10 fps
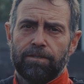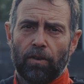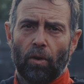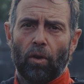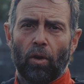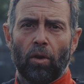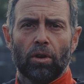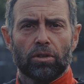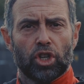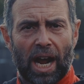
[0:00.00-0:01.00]
for
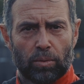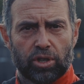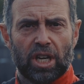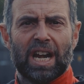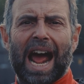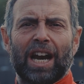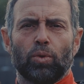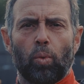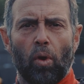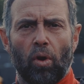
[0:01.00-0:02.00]
jousting
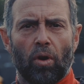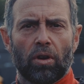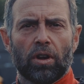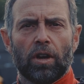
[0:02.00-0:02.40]
and war.